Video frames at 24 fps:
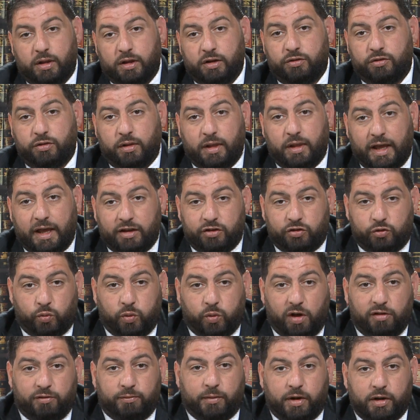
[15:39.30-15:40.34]
least the last
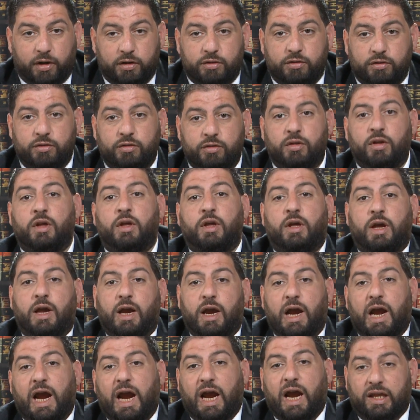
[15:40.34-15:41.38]
12 months
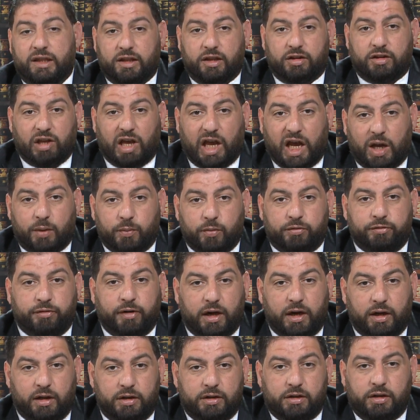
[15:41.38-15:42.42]
at the time of
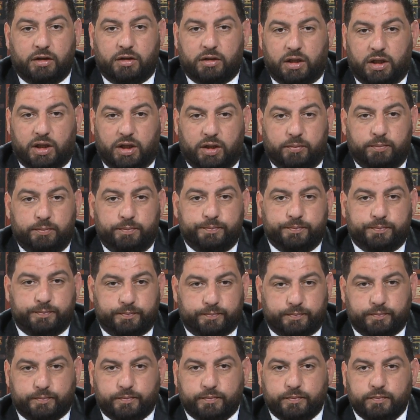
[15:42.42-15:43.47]
filing the claim.
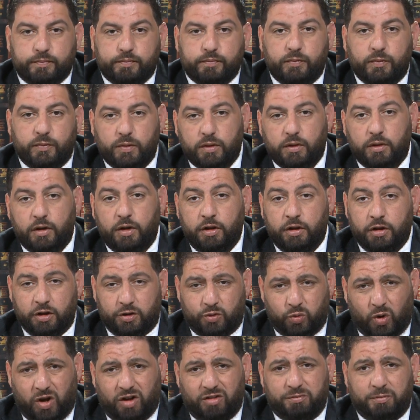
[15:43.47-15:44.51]
The
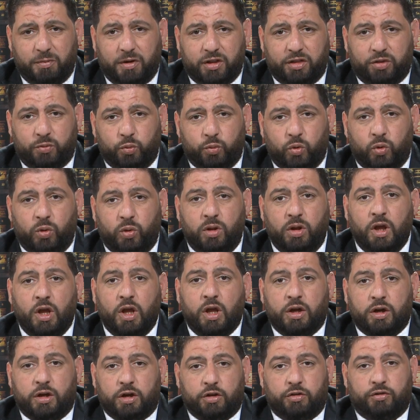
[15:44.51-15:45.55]
12-month rule
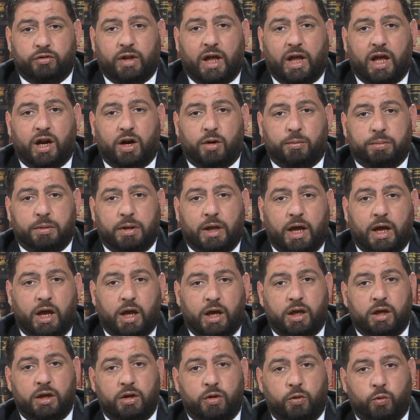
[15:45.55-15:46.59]
does not
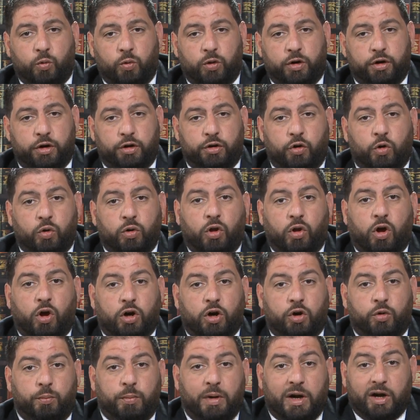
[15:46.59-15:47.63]
apply where you're no
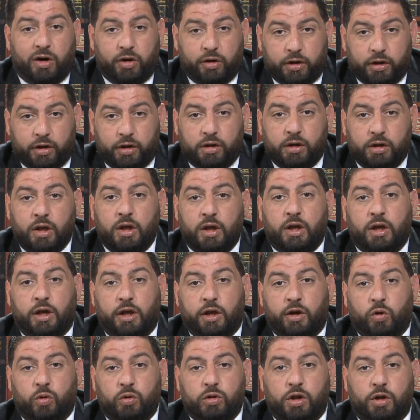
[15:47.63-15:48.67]
longer married.
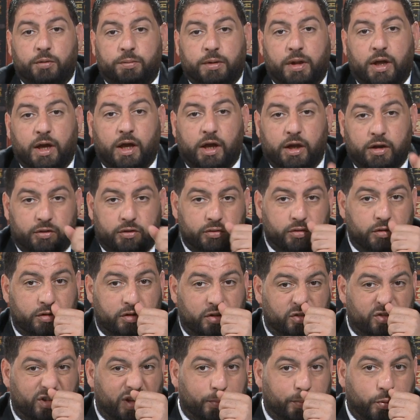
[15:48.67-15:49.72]
It only applies
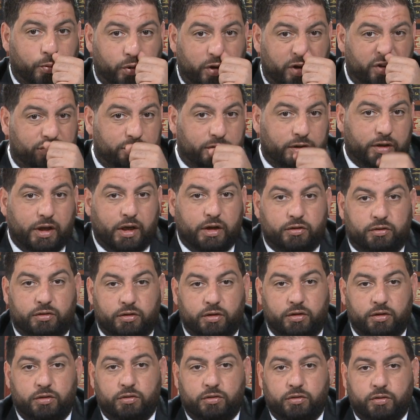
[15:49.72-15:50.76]
to separation
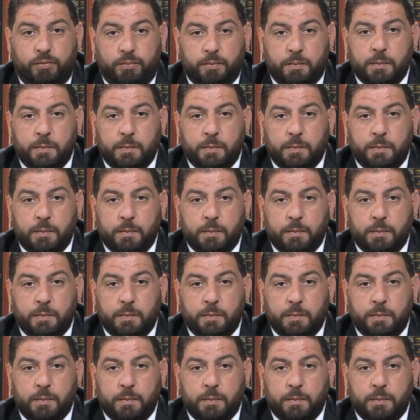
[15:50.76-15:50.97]
cases.